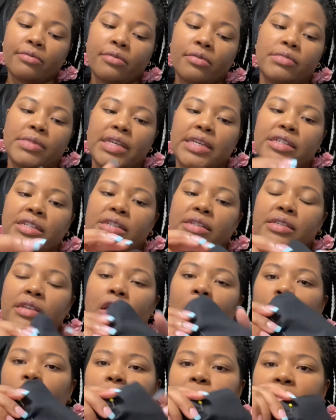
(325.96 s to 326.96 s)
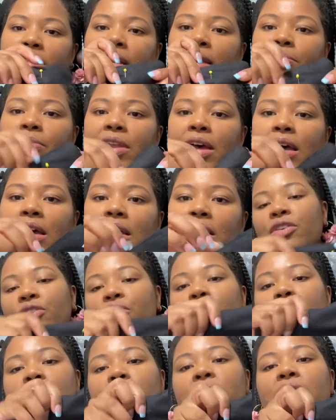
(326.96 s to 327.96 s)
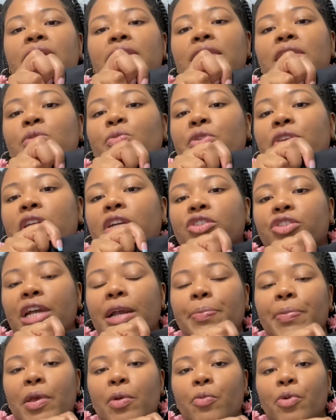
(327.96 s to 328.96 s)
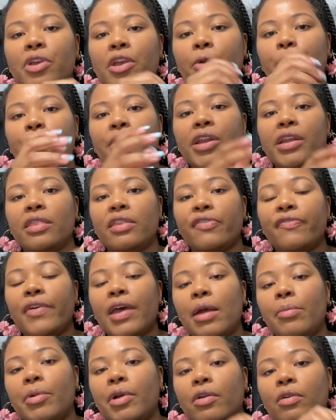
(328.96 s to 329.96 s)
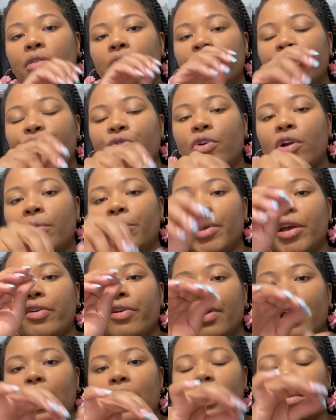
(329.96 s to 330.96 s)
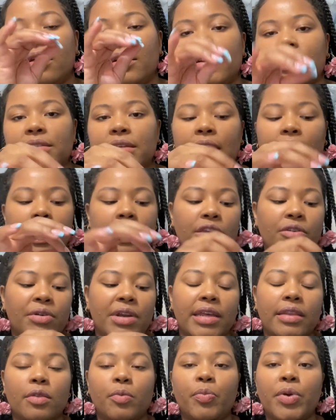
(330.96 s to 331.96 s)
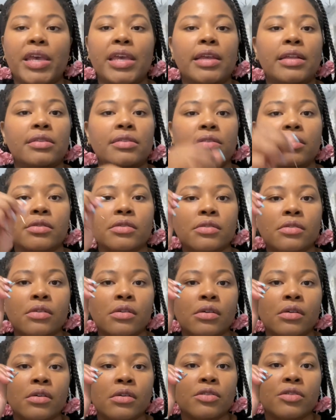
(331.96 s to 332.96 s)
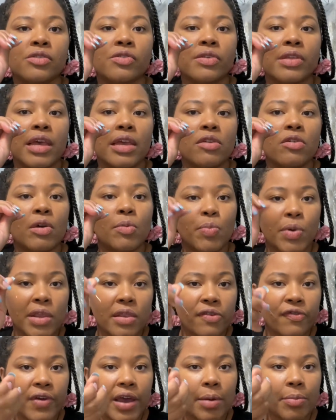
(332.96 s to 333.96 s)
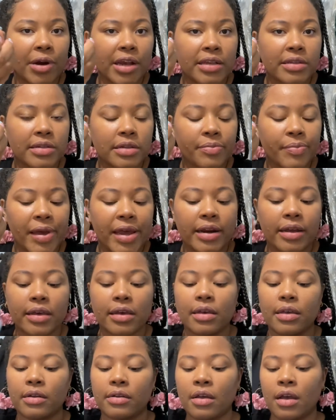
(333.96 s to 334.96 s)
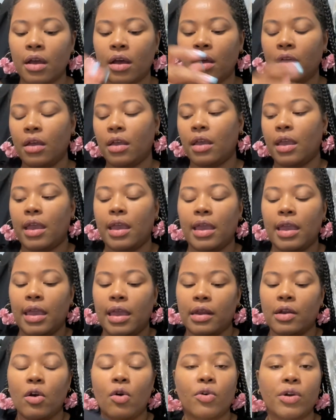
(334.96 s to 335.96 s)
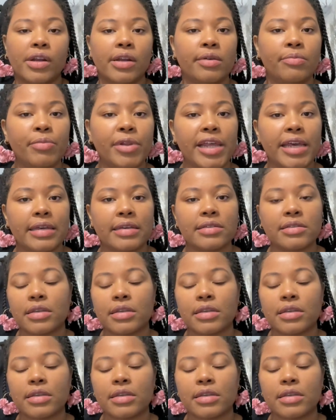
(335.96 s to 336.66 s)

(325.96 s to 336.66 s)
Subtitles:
These just help stabilize. You also need this when you're draping, when you're putting the fabric on the form and creating your design. You need the pins so that you can pin the fabric into the mannequin and hold it in place.